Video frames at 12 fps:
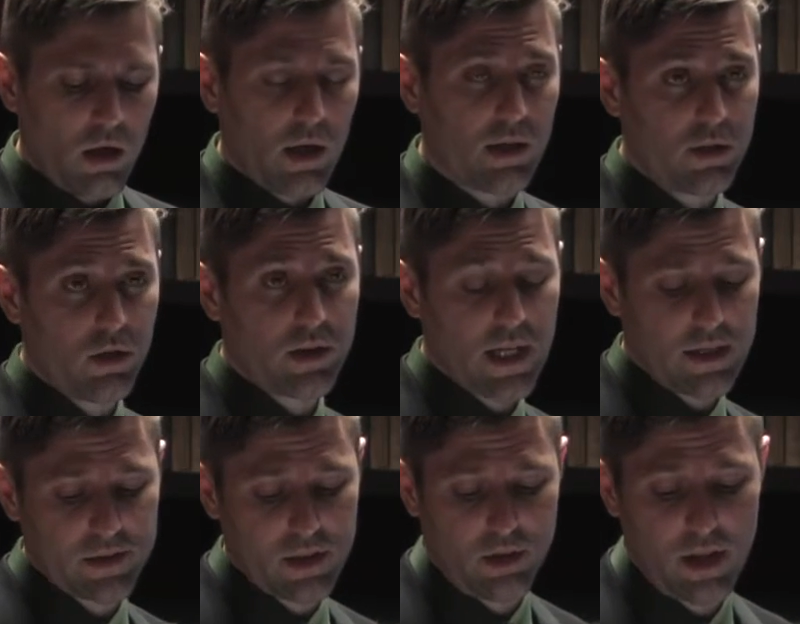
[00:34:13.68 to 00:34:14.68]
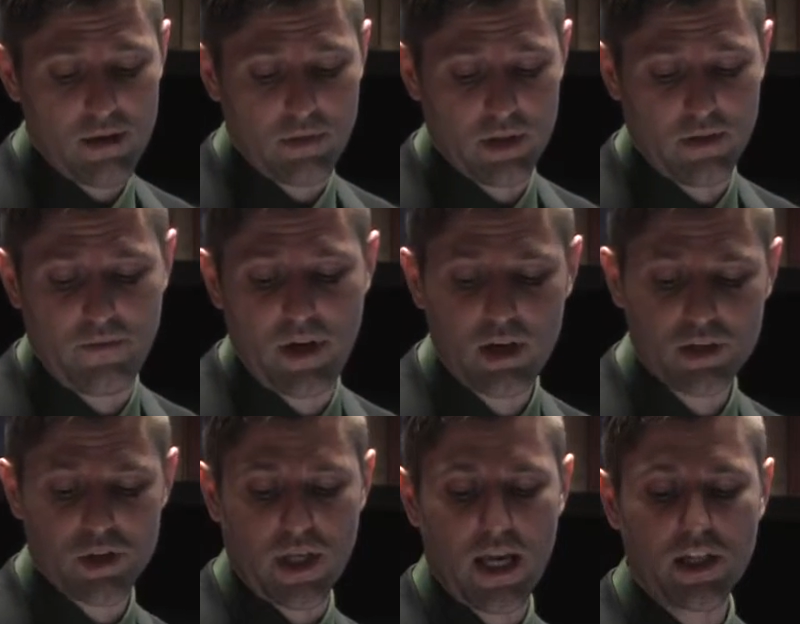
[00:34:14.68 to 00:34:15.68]
In 2011, the Fair
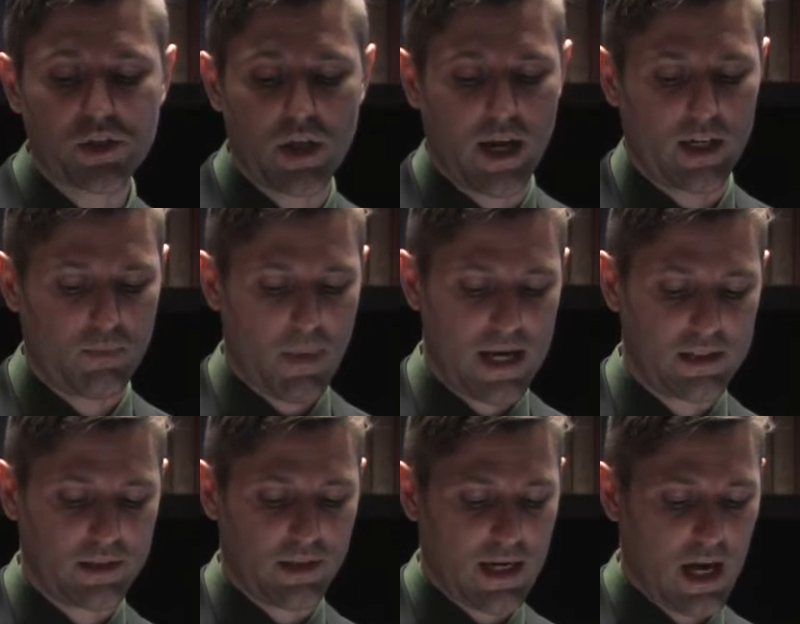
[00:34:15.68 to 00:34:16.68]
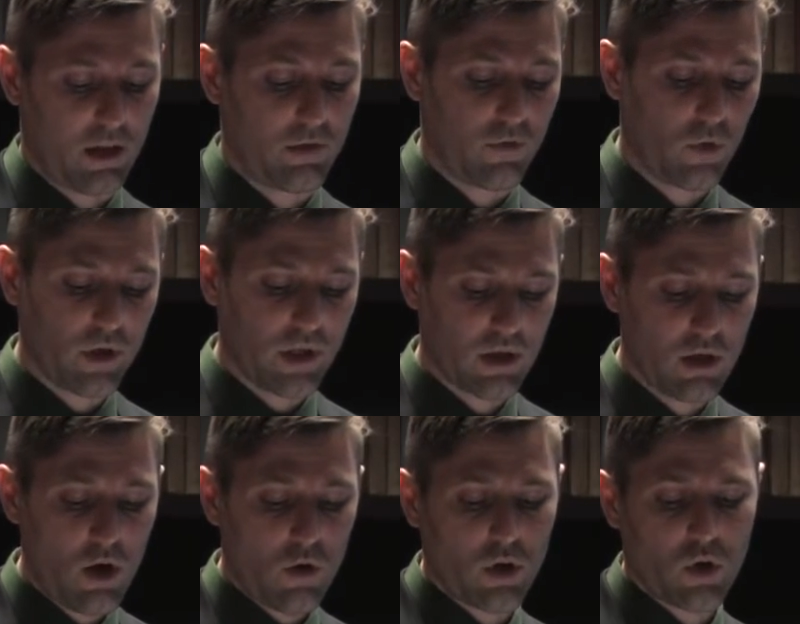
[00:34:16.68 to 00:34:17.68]
Education Act passed in California,
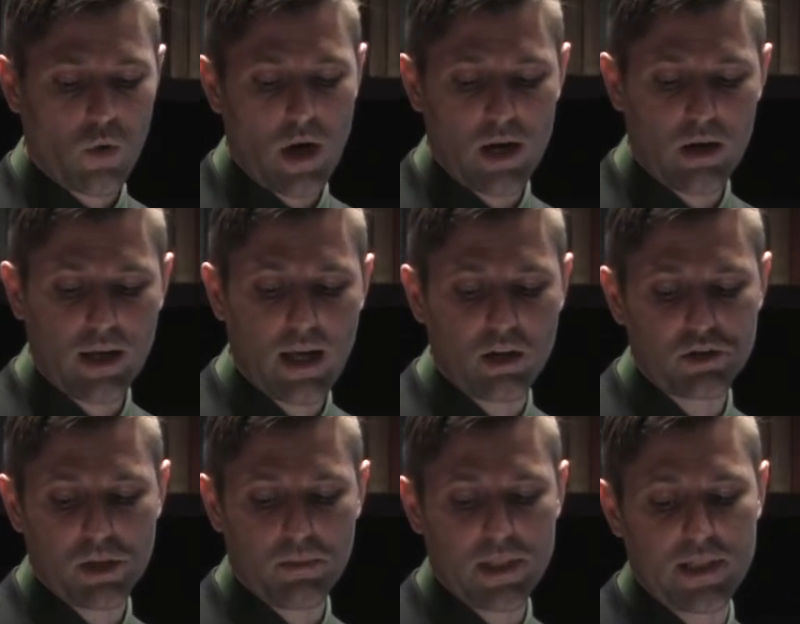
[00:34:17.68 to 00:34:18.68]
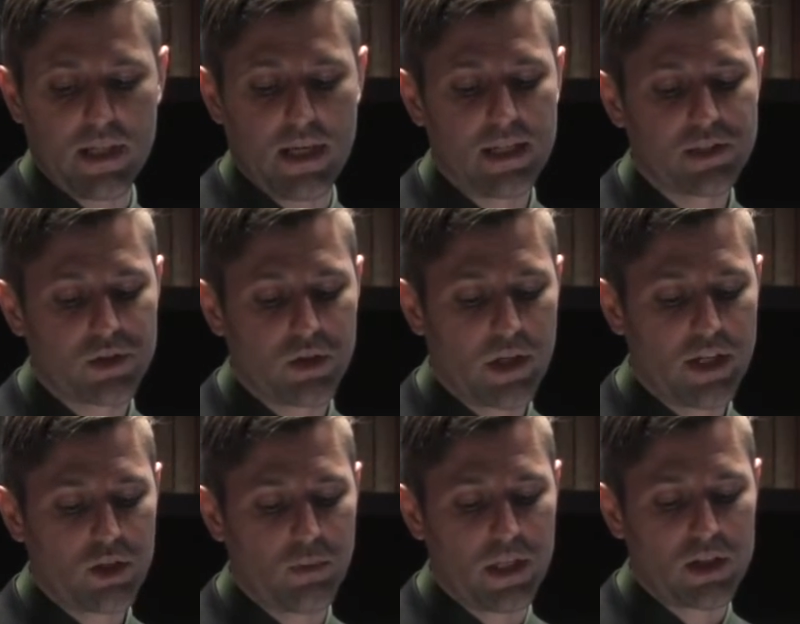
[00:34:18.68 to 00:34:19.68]
requiring LGBT history
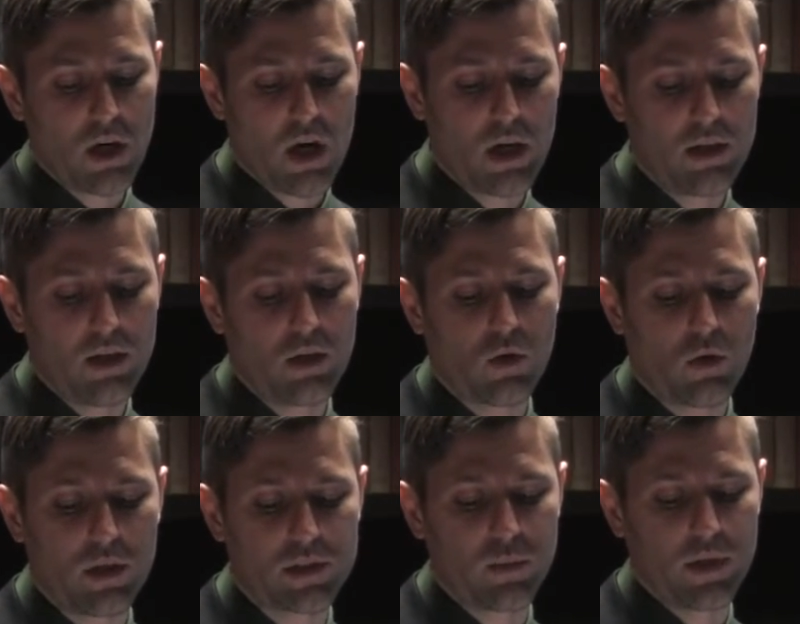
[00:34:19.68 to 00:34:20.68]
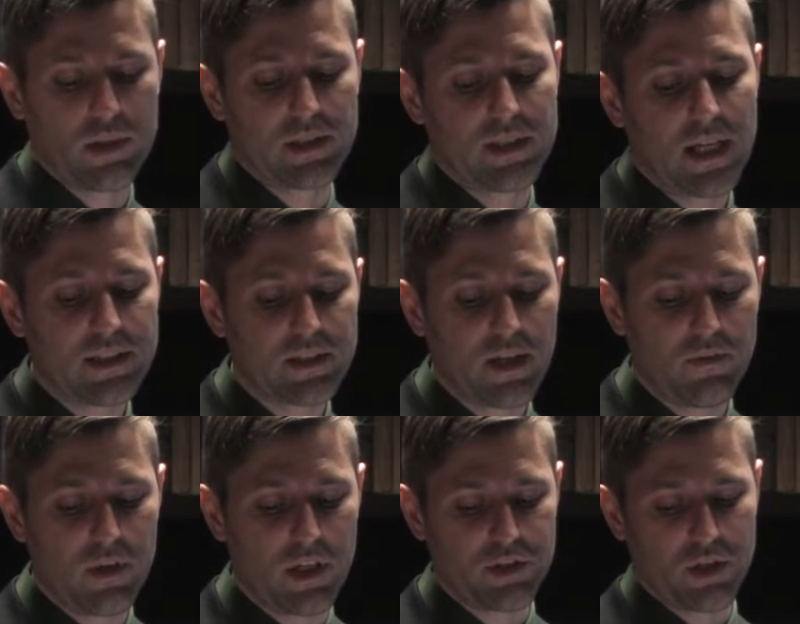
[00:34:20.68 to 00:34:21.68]
to be taught in accordance with the state's
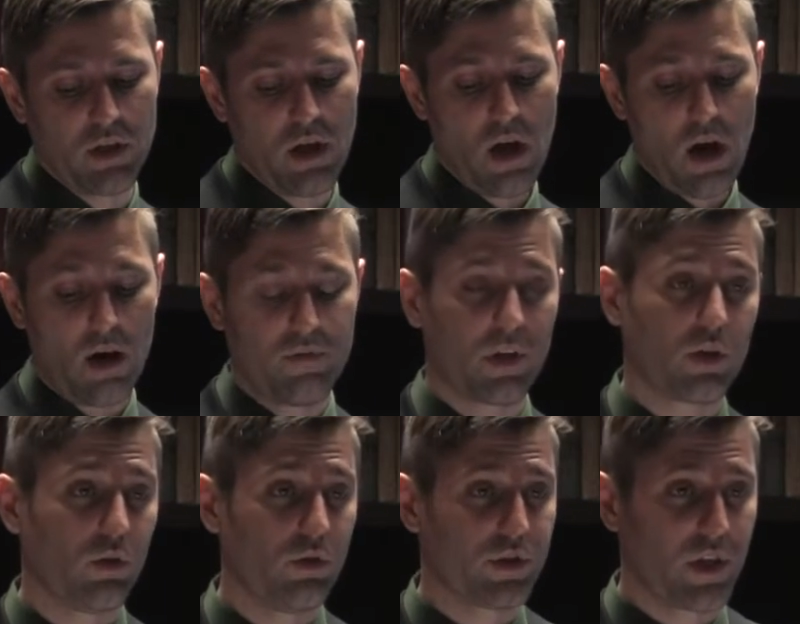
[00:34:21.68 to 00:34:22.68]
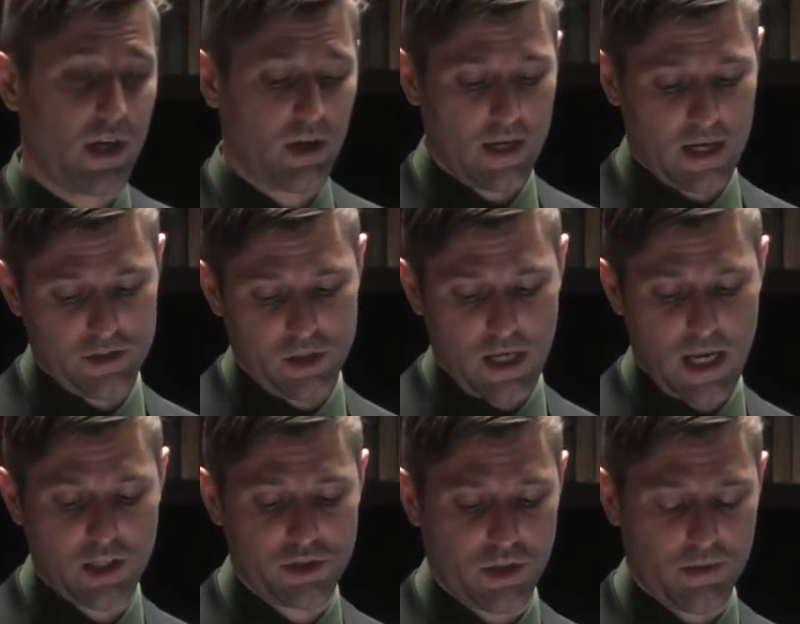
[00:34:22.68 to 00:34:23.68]
definition of inclusionary
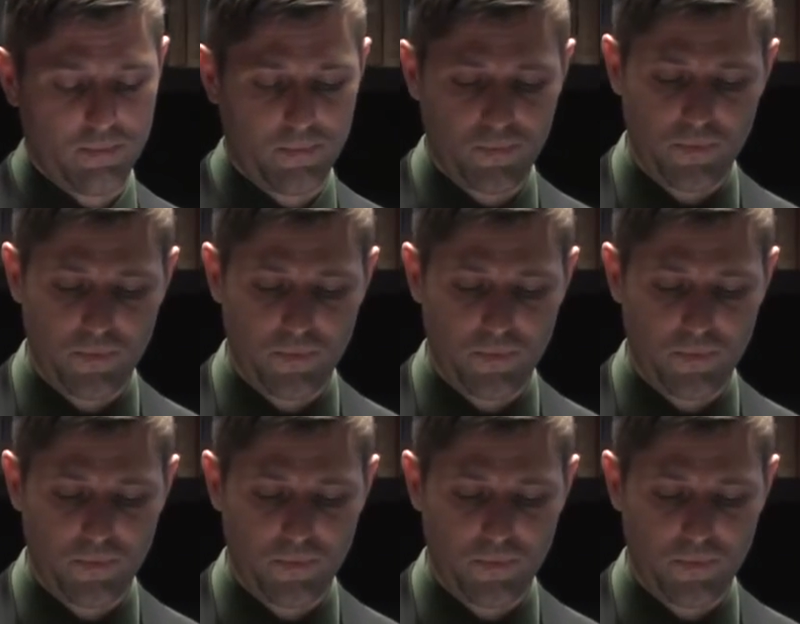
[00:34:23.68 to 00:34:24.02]
education.